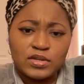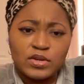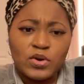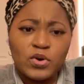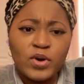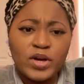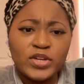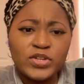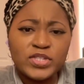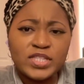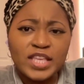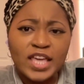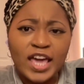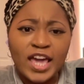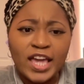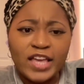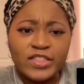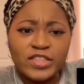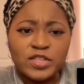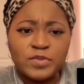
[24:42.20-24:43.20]
Oh, I used to
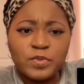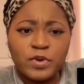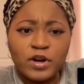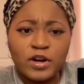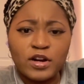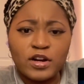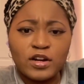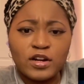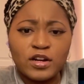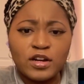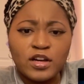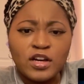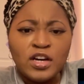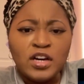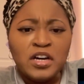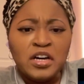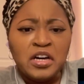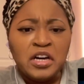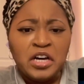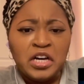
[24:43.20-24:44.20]
hate this part.
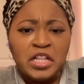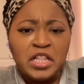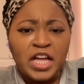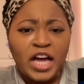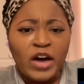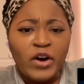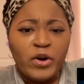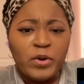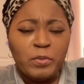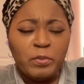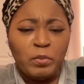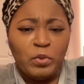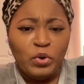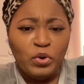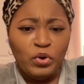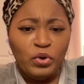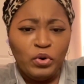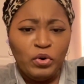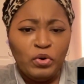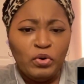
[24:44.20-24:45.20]
Look how it
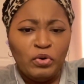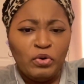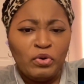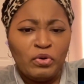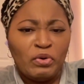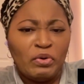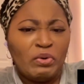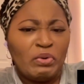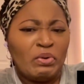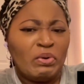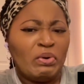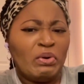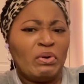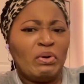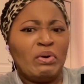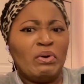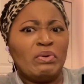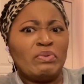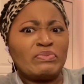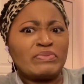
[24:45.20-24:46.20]

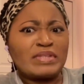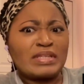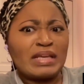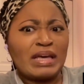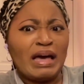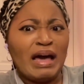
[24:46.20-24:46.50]
moves.